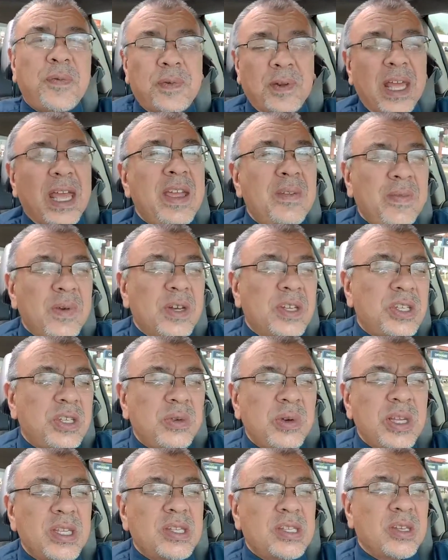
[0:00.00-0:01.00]
flavor
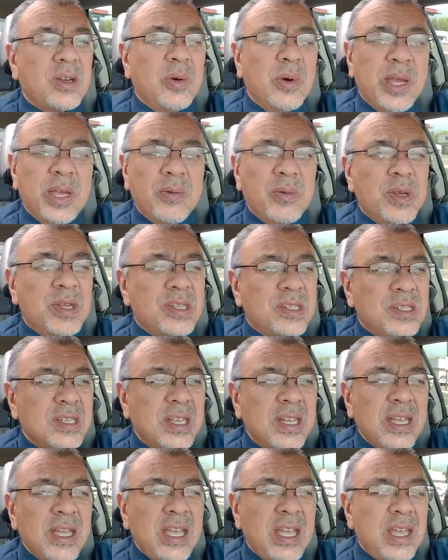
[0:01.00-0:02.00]
to it, so it
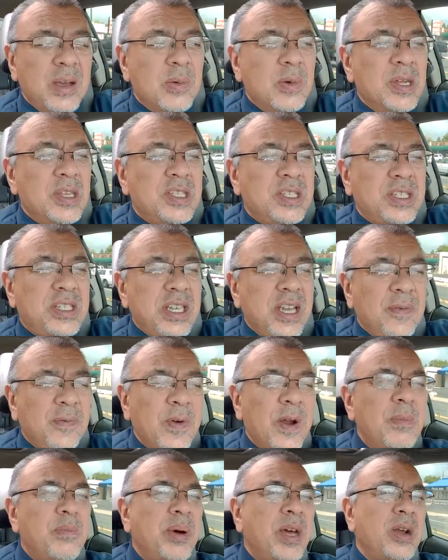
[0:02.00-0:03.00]
was
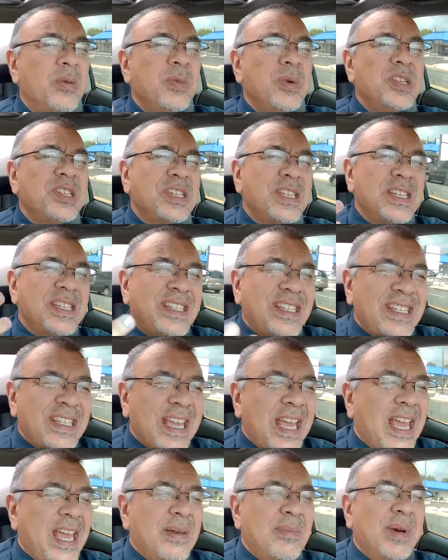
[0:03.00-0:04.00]
different, but it was the
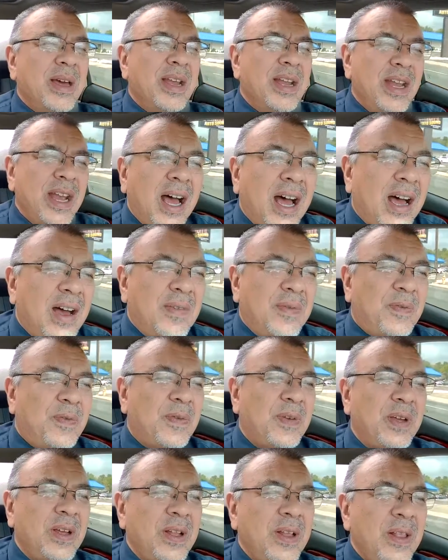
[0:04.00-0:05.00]
same enough
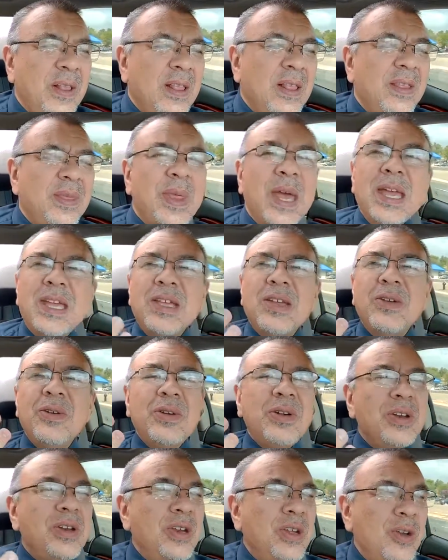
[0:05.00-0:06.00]
that
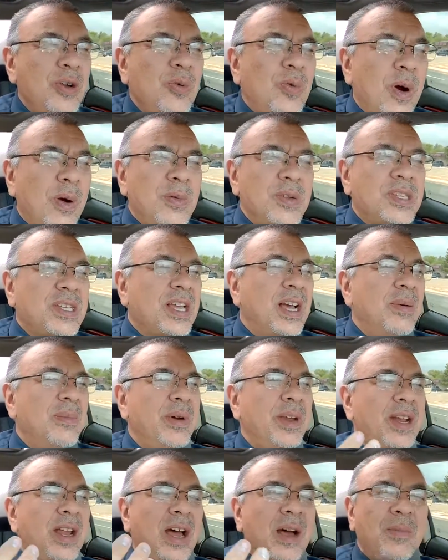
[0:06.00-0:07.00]
you knew what was
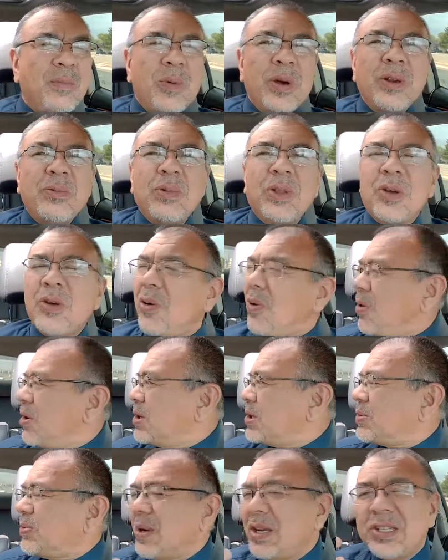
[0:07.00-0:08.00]
coming up when the
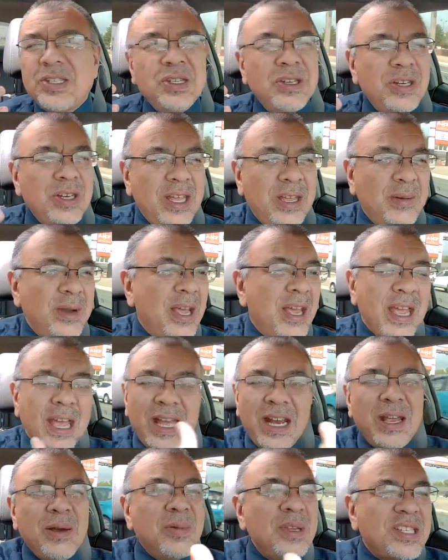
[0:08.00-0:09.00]
chorus was,
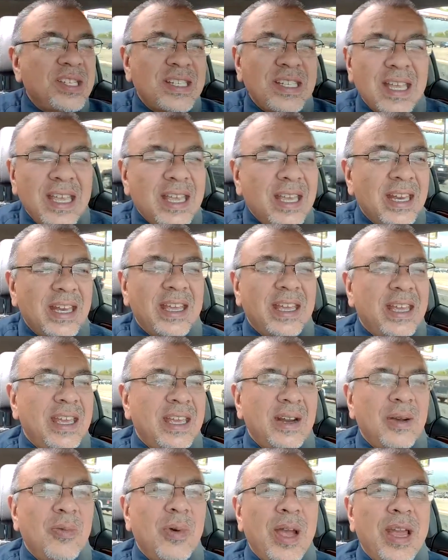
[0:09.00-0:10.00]
and he was singing it
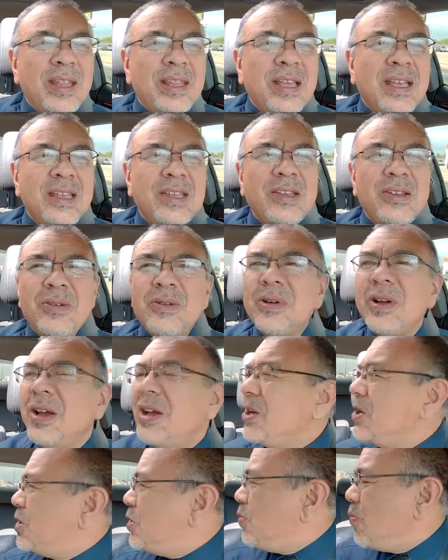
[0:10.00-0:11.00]
in a way that you
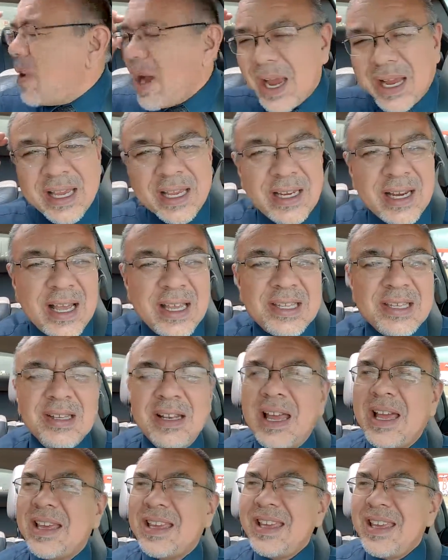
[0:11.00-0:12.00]
recognize.
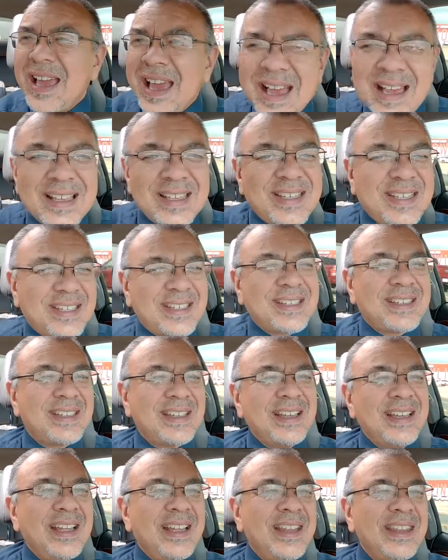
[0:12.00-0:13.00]
You're like, yes,
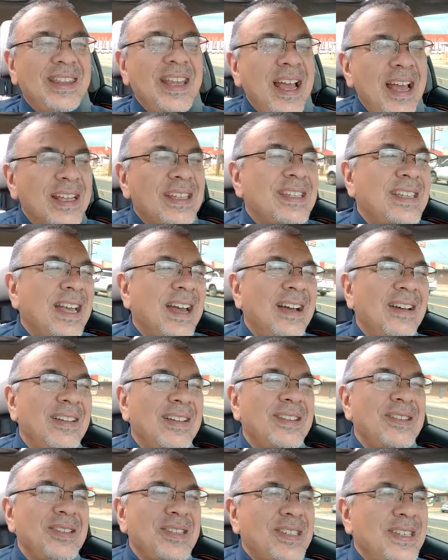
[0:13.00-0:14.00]
that's how
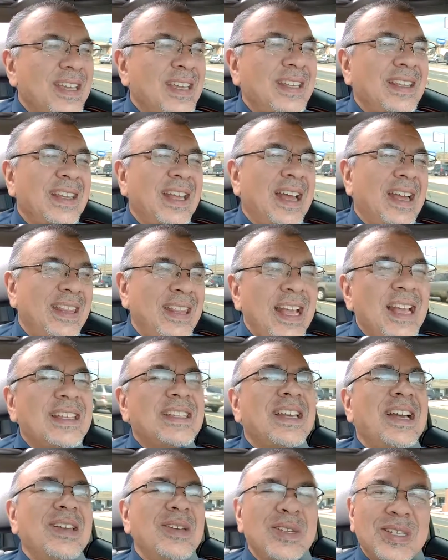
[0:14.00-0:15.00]
you sing that.
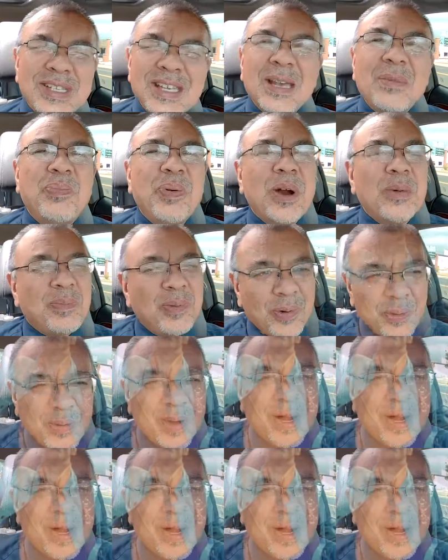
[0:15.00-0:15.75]
That's how you sing Purple